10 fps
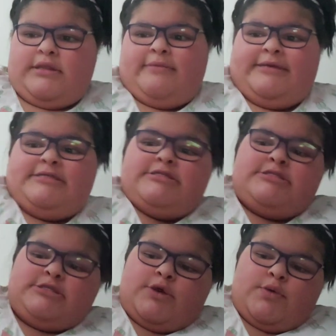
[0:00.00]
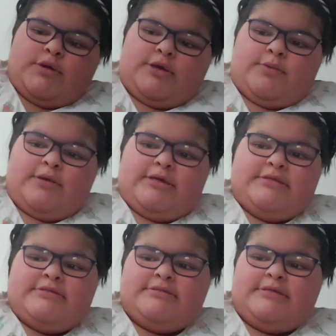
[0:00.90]
And then my soda
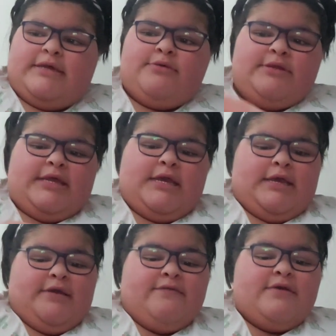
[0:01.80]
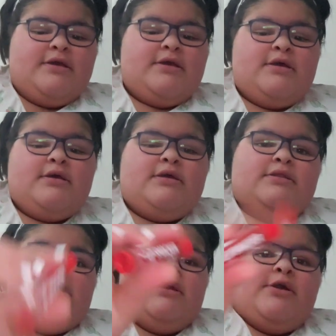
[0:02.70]
ones. I only have
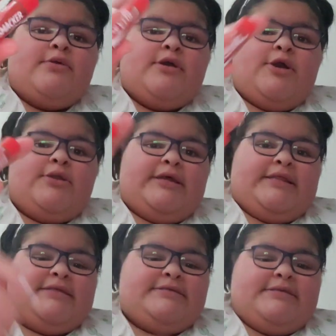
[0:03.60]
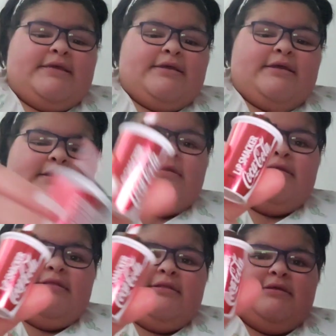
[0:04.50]
the Coca-Cola in the stick
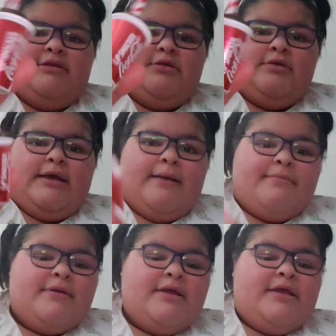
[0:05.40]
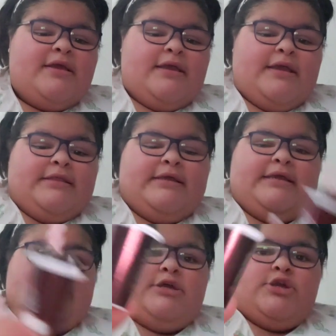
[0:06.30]
and in the little cup. And
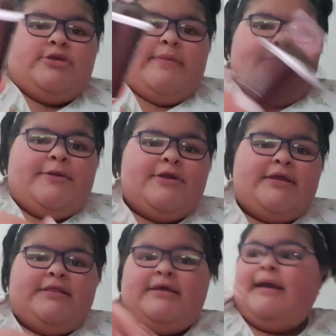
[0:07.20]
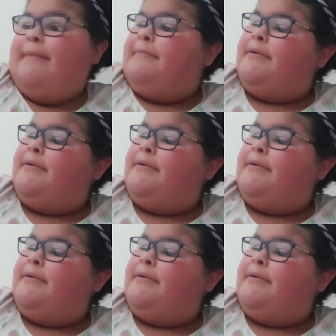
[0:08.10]
then a Dr. Pepper in the cup.